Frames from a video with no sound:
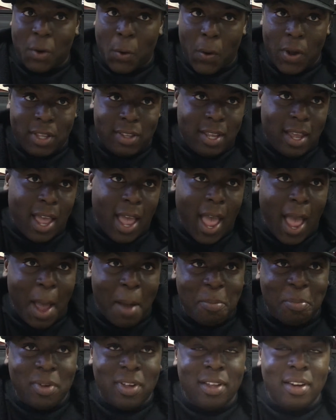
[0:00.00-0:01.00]
going to
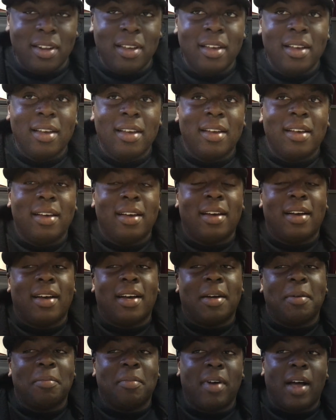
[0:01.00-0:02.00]
happen.
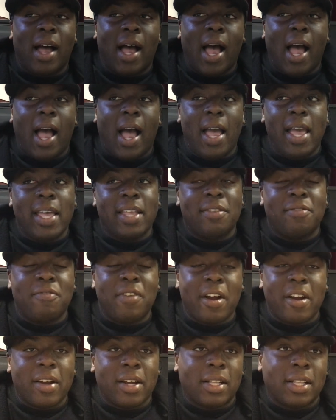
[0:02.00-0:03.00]
Um, it's
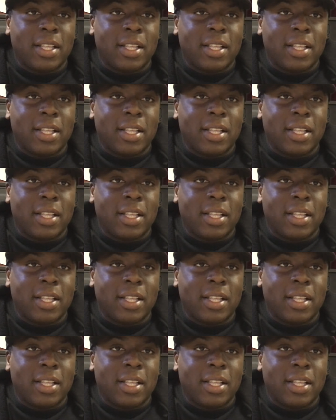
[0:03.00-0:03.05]
very